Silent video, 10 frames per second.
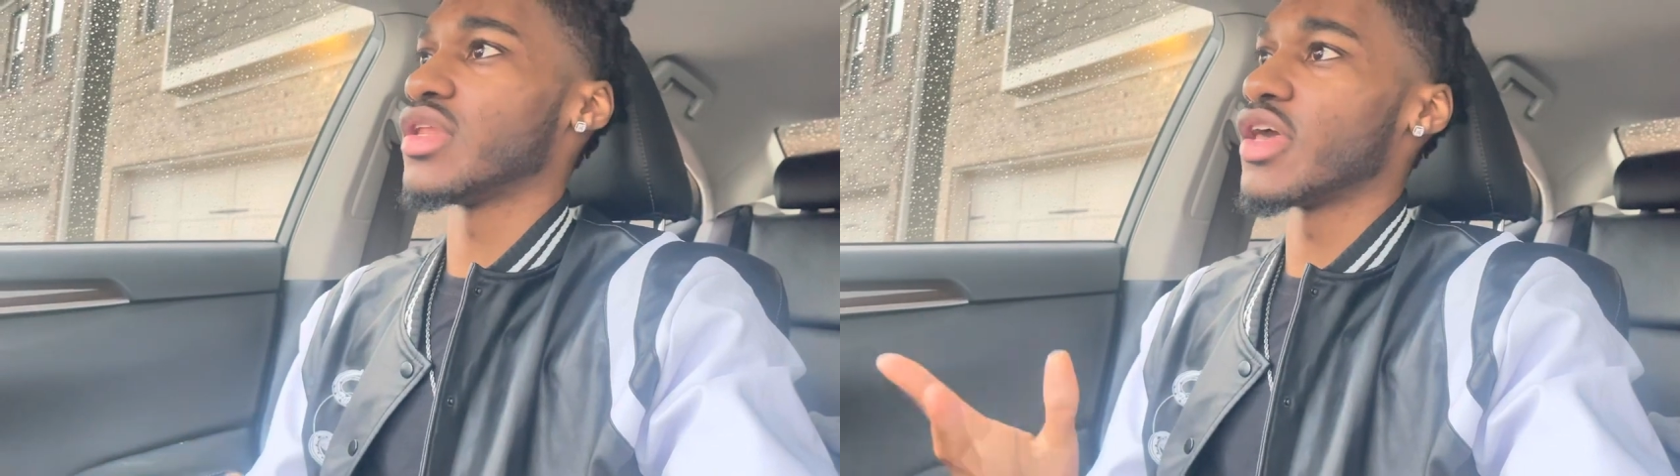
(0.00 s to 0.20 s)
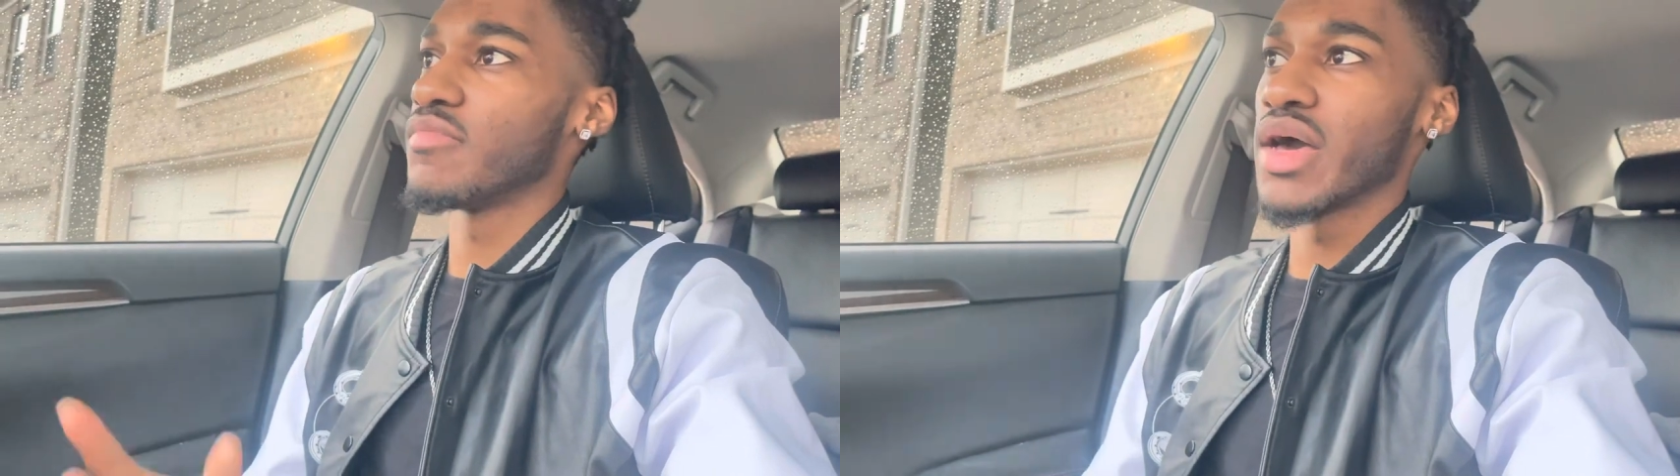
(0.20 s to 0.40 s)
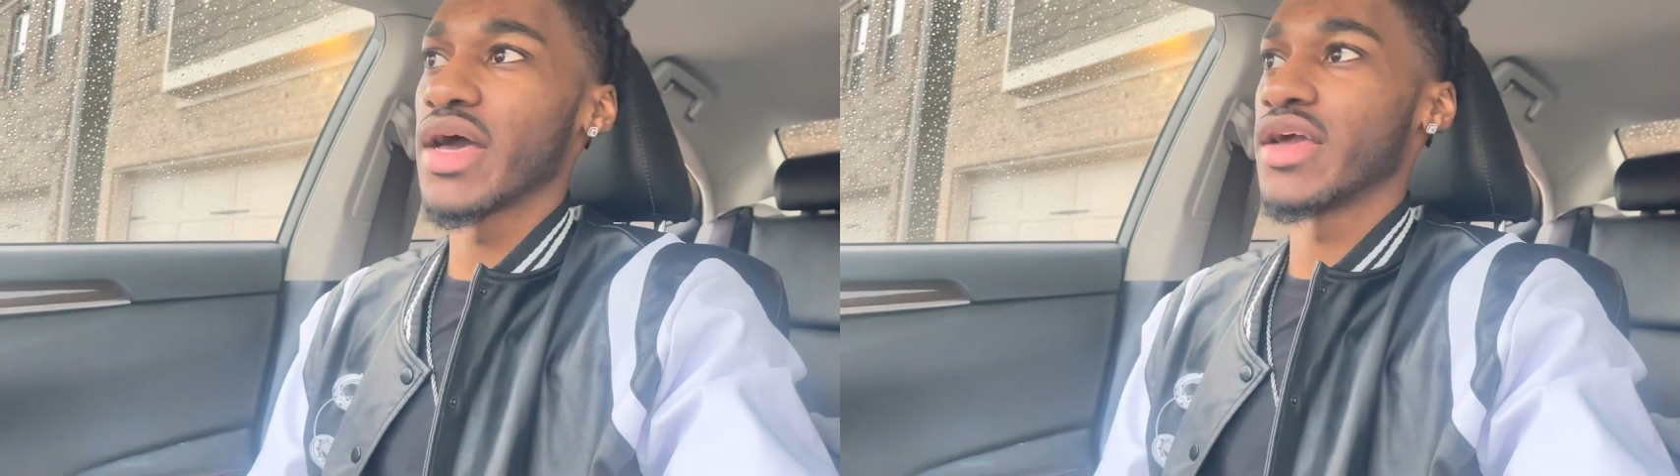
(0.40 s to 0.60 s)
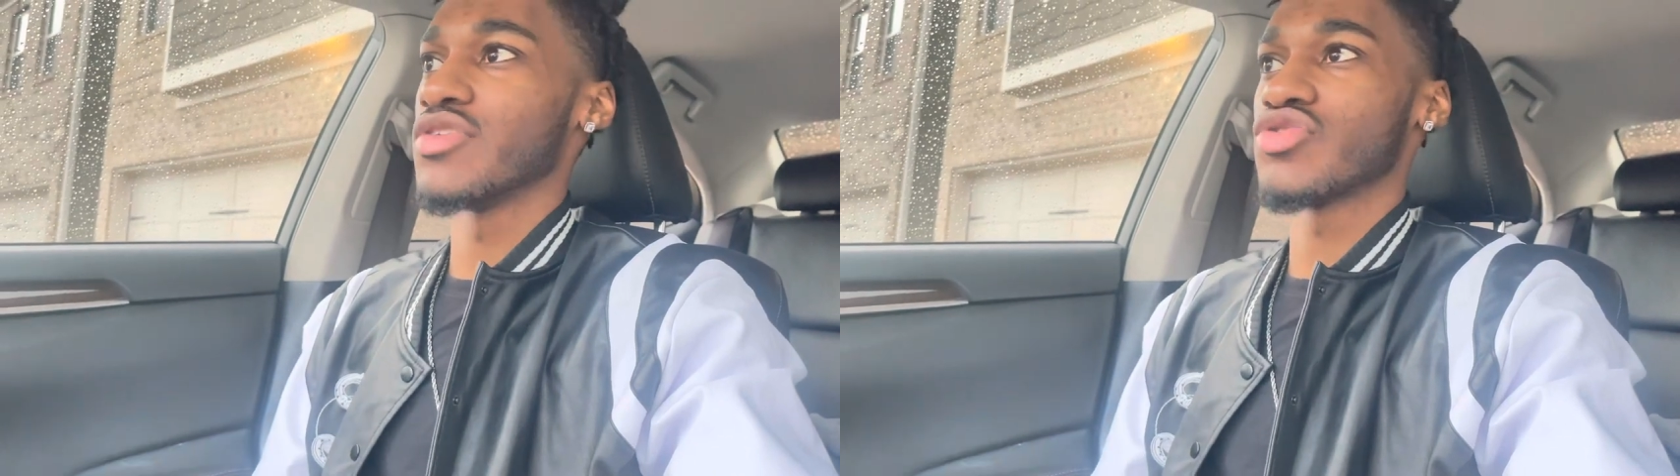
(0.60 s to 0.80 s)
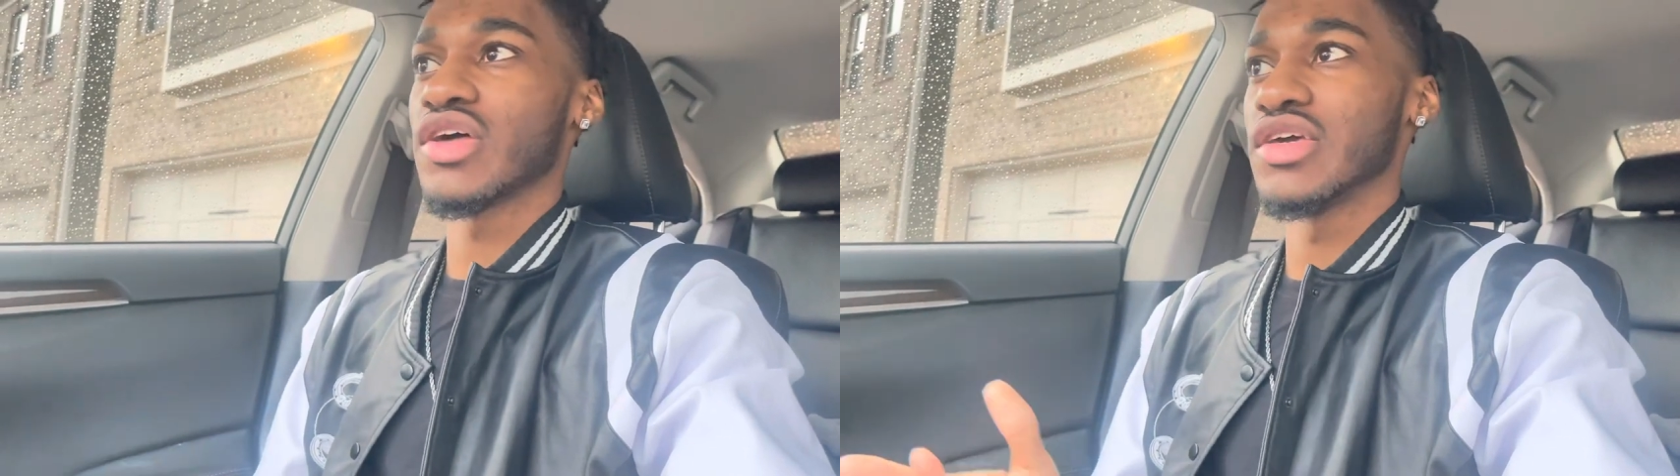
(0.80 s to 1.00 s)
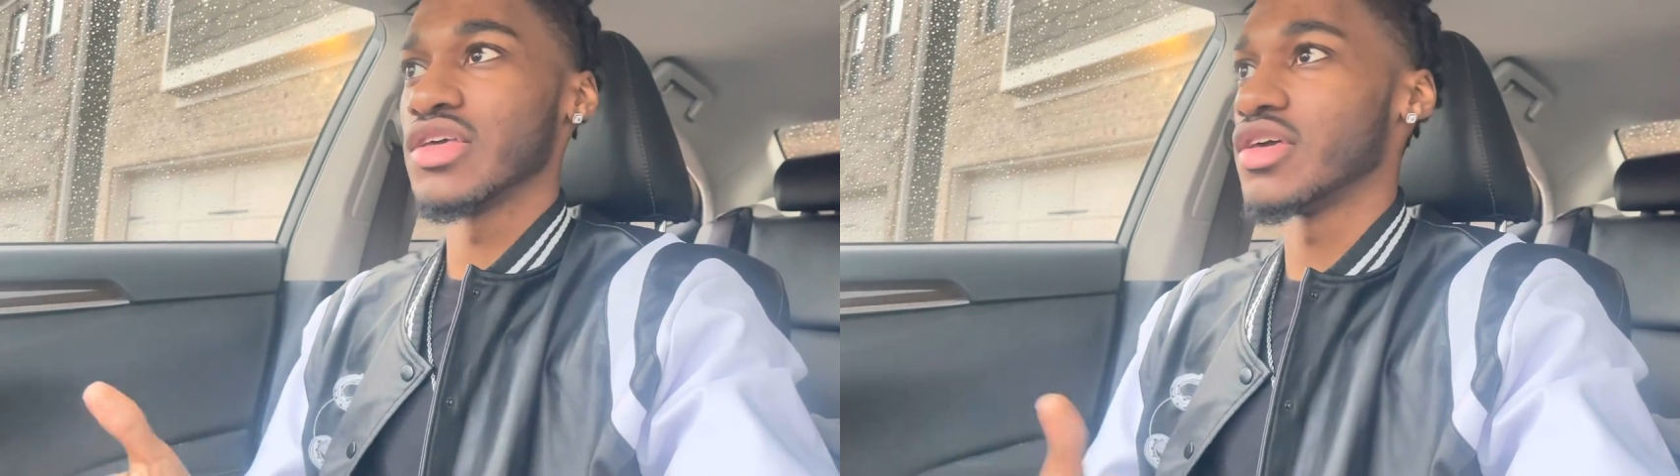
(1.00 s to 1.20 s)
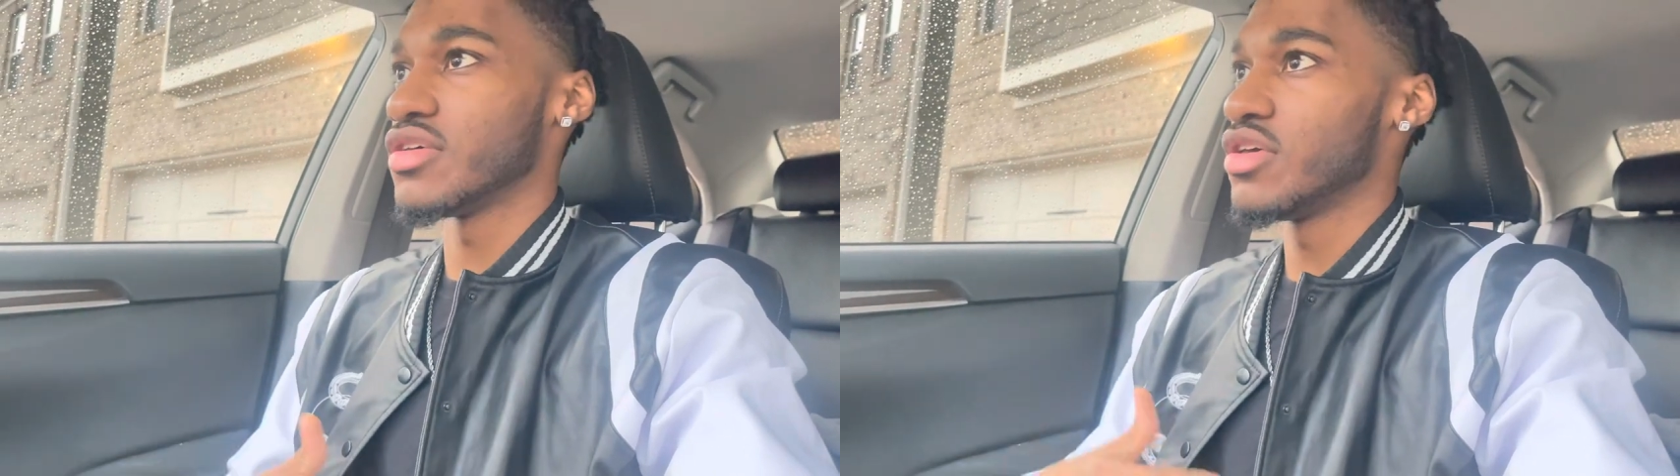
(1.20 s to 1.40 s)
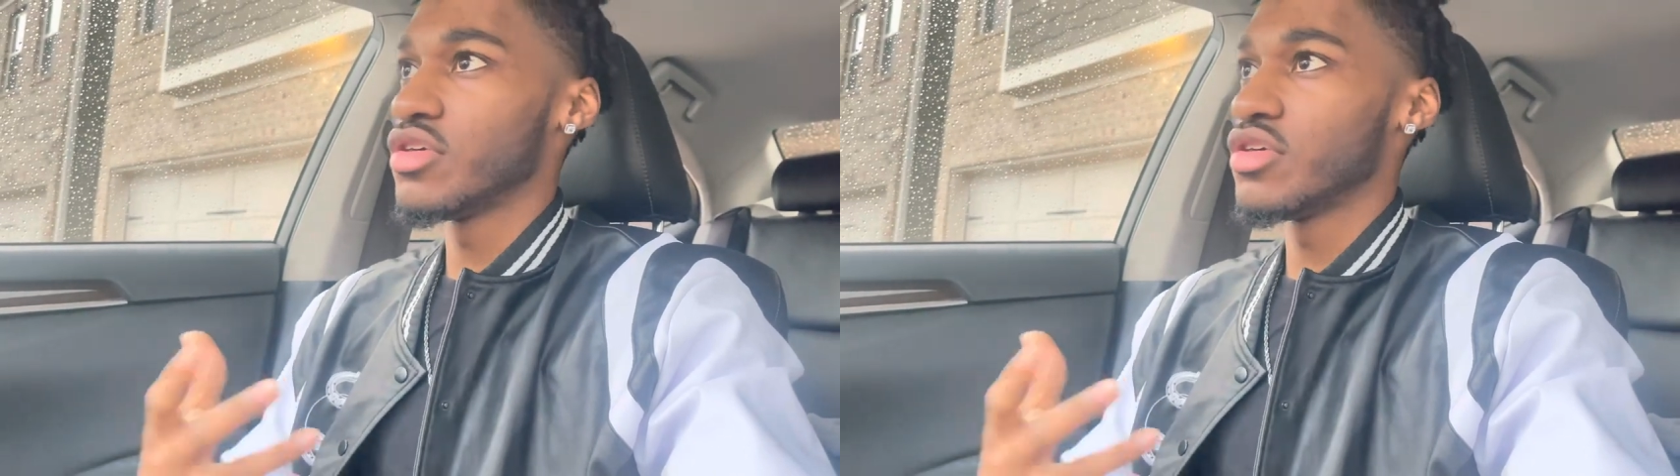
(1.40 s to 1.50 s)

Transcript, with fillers: their bag and trying to get,